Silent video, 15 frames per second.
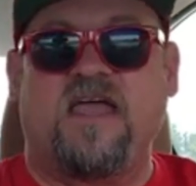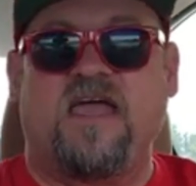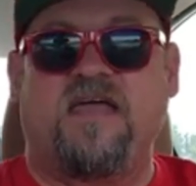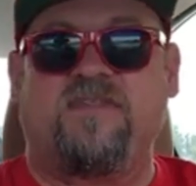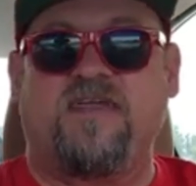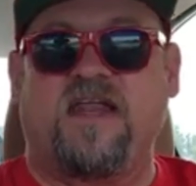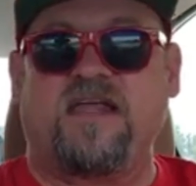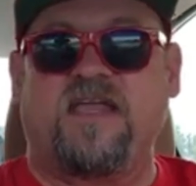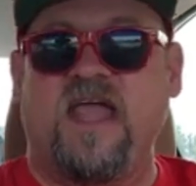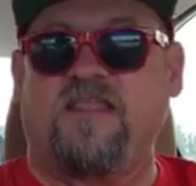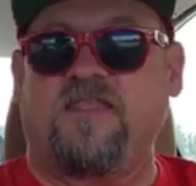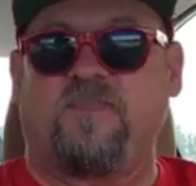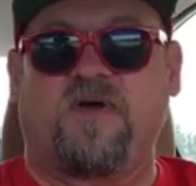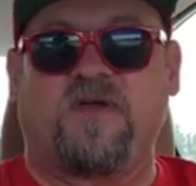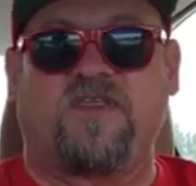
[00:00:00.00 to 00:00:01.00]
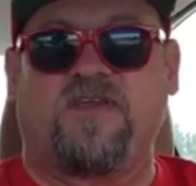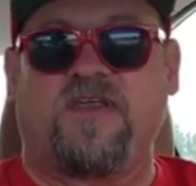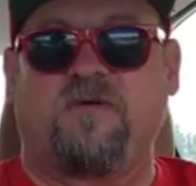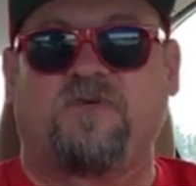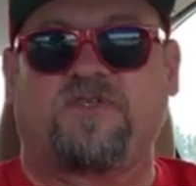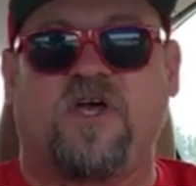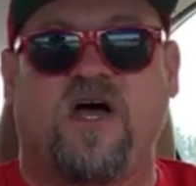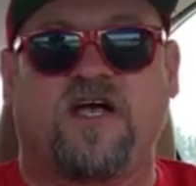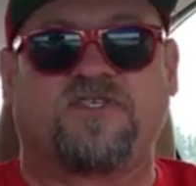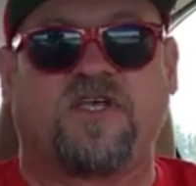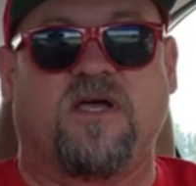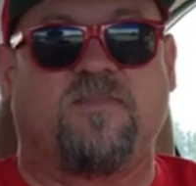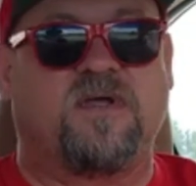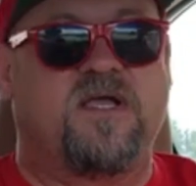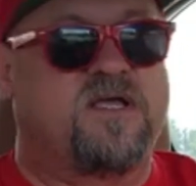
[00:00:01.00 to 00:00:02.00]
And then again, the Book of the Dead was
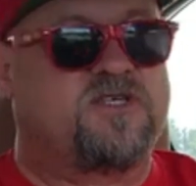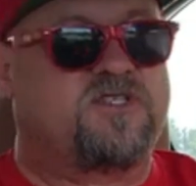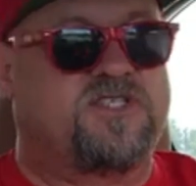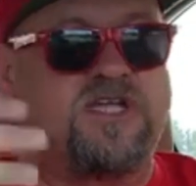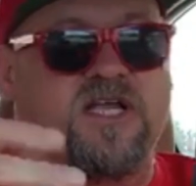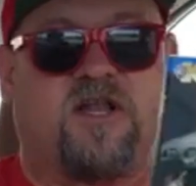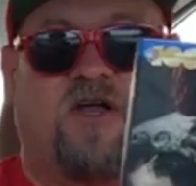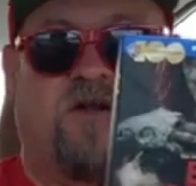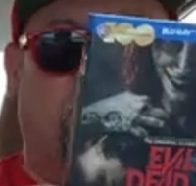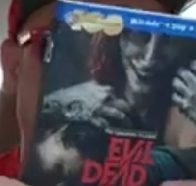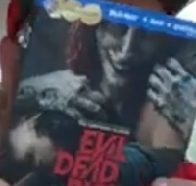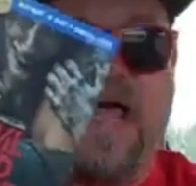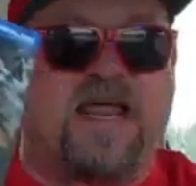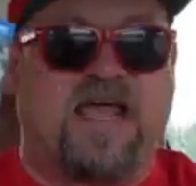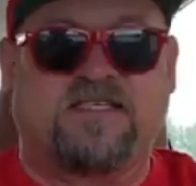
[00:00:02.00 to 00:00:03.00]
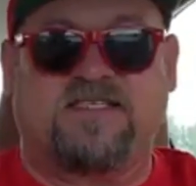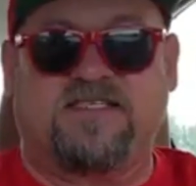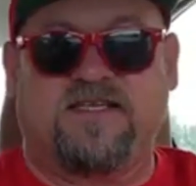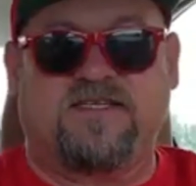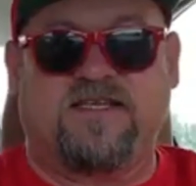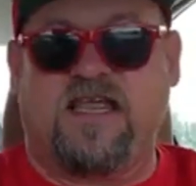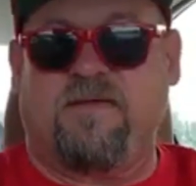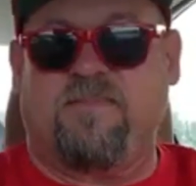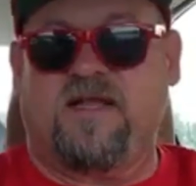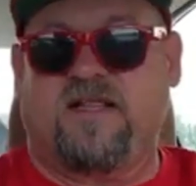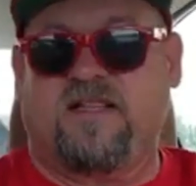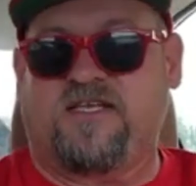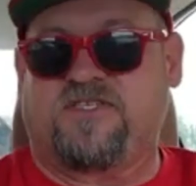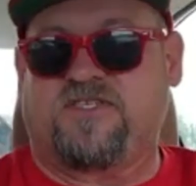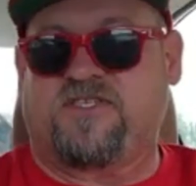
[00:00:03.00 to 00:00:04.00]
awesome. She looked badass as a demon,
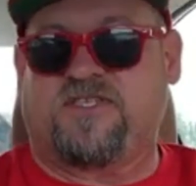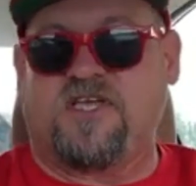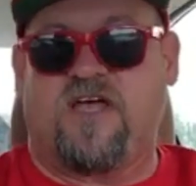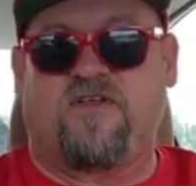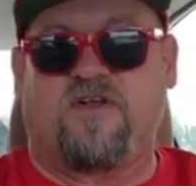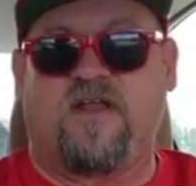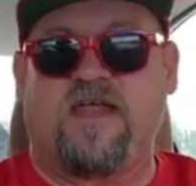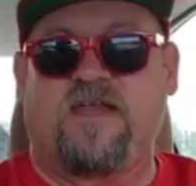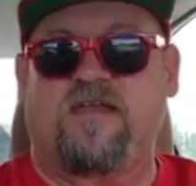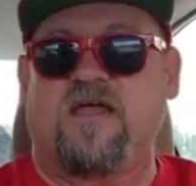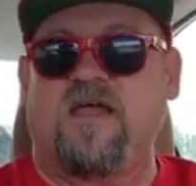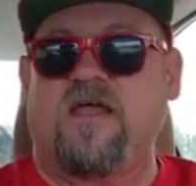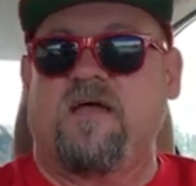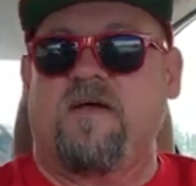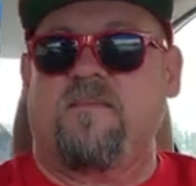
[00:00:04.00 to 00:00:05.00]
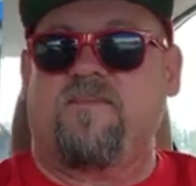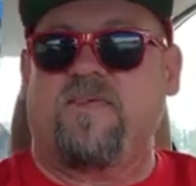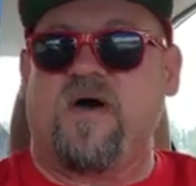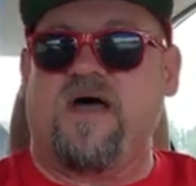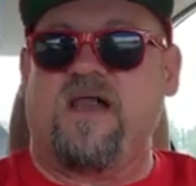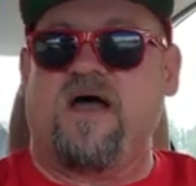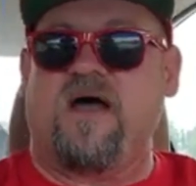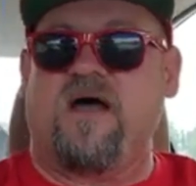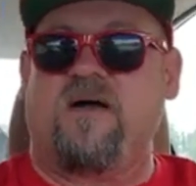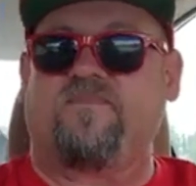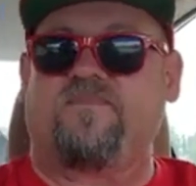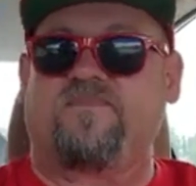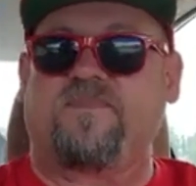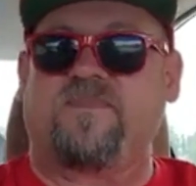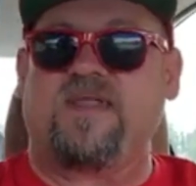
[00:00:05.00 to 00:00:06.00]
Alyssa Sutherland. But
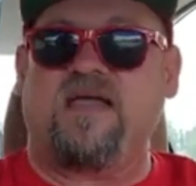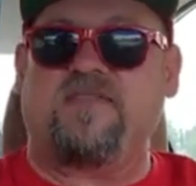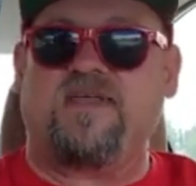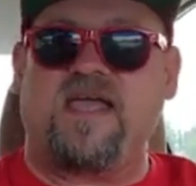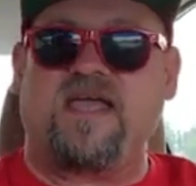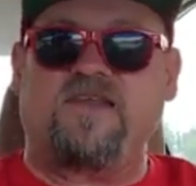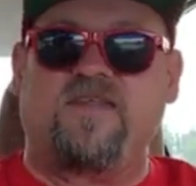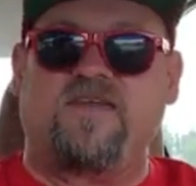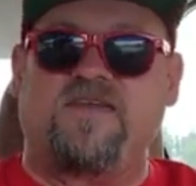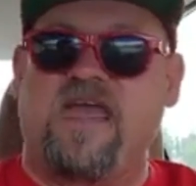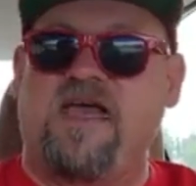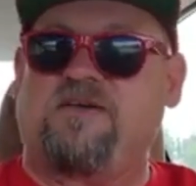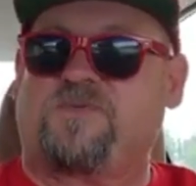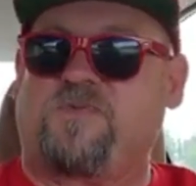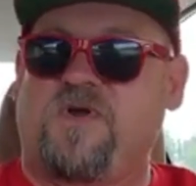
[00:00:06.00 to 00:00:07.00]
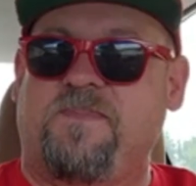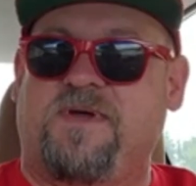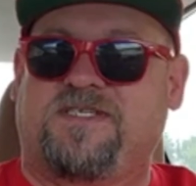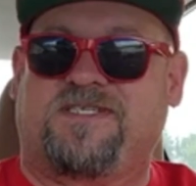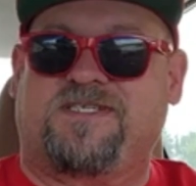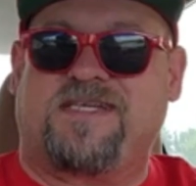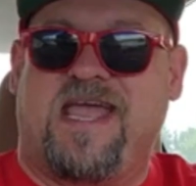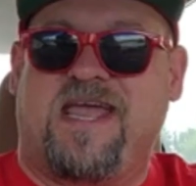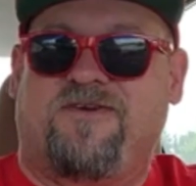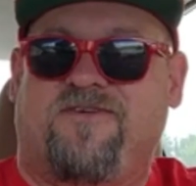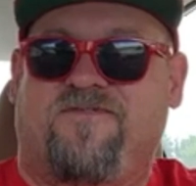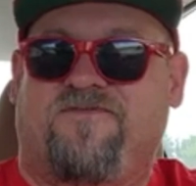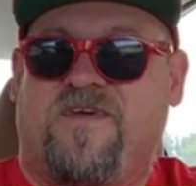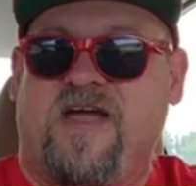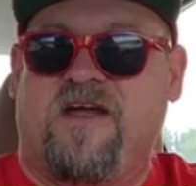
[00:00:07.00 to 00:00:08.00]
at the end of the day, it was pretty much
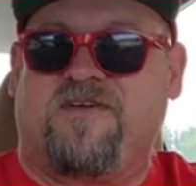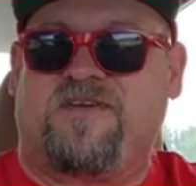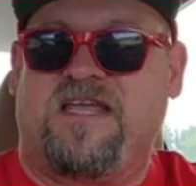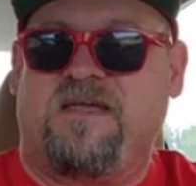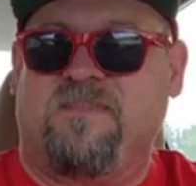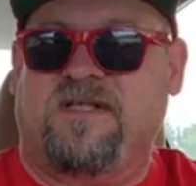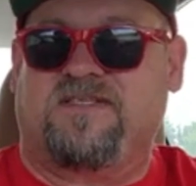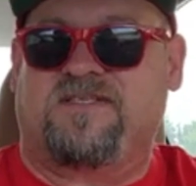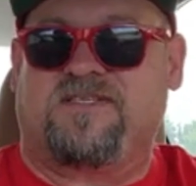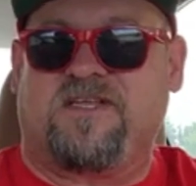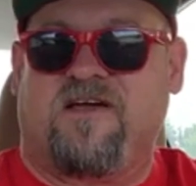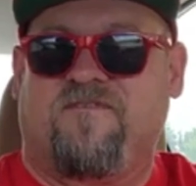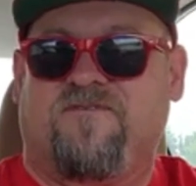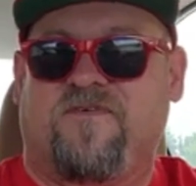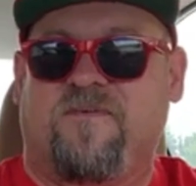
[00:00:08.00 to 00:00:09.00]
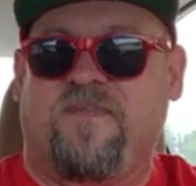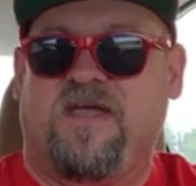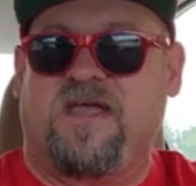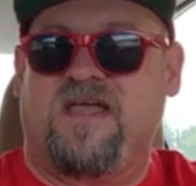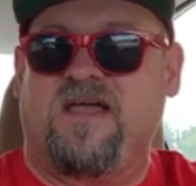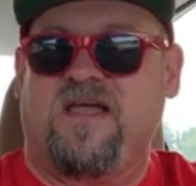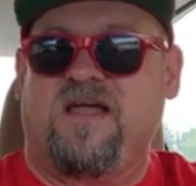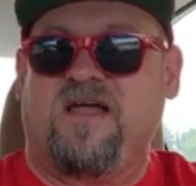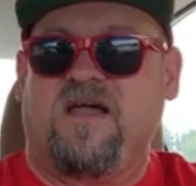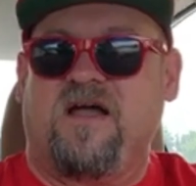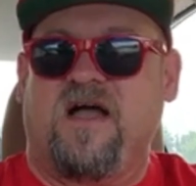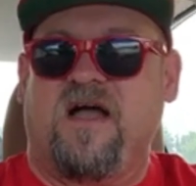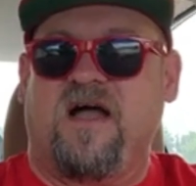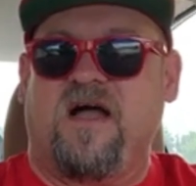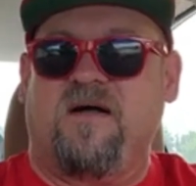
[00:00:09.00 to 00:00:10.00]
standard fare demon stuff for me.
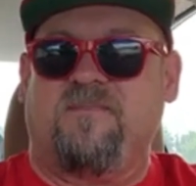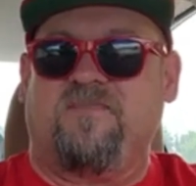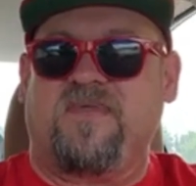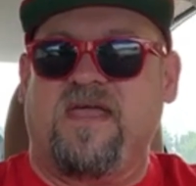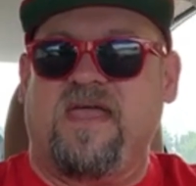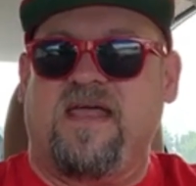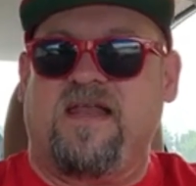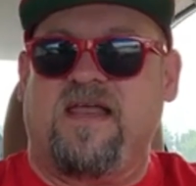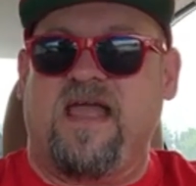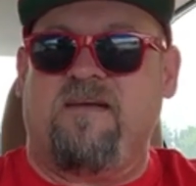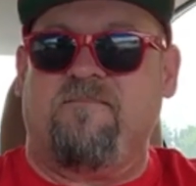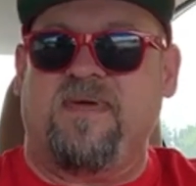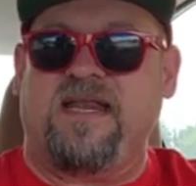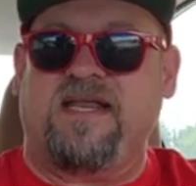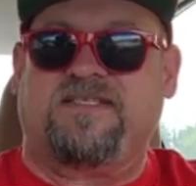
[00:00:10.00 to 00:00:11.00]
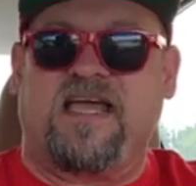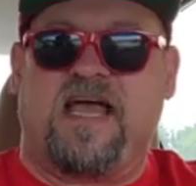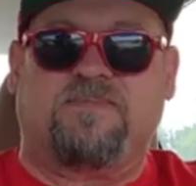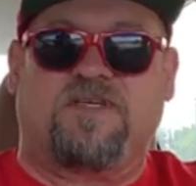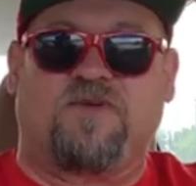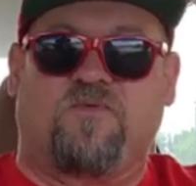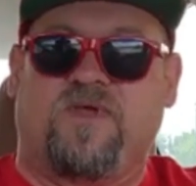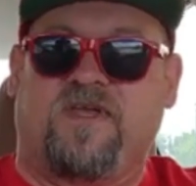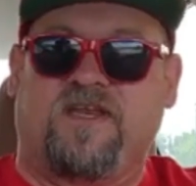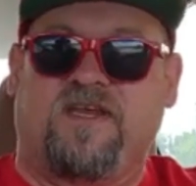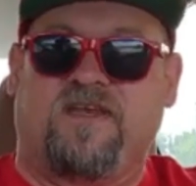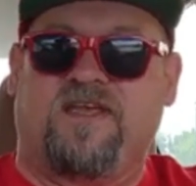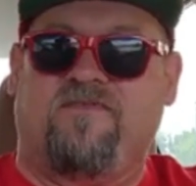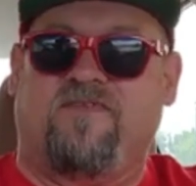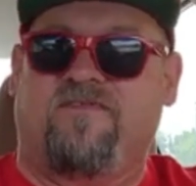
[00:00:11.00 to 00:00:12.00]
And many times it really
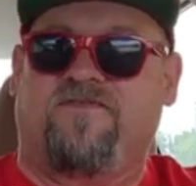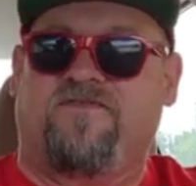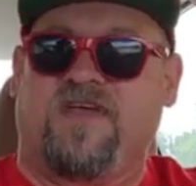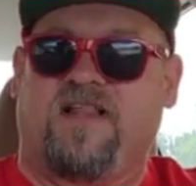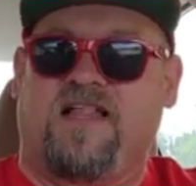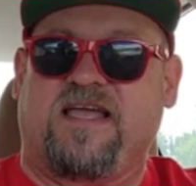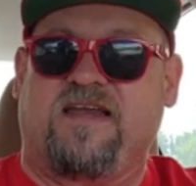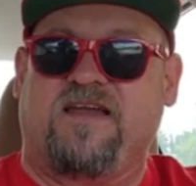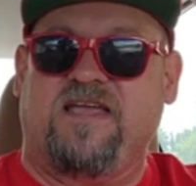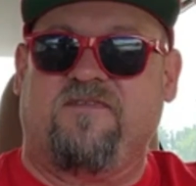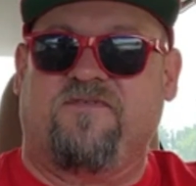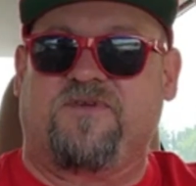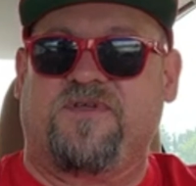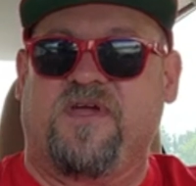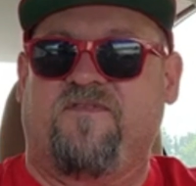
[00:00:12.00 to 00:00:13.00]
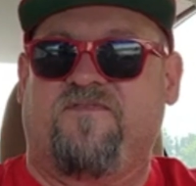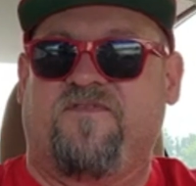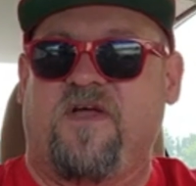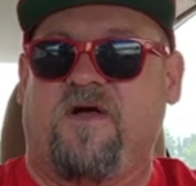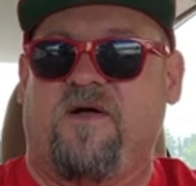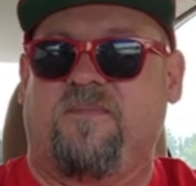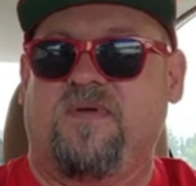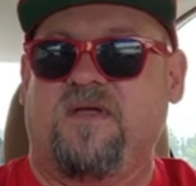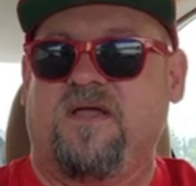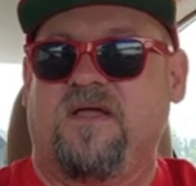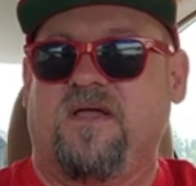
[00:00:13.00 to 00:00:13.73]
didn't even feel like an Evil Dead film.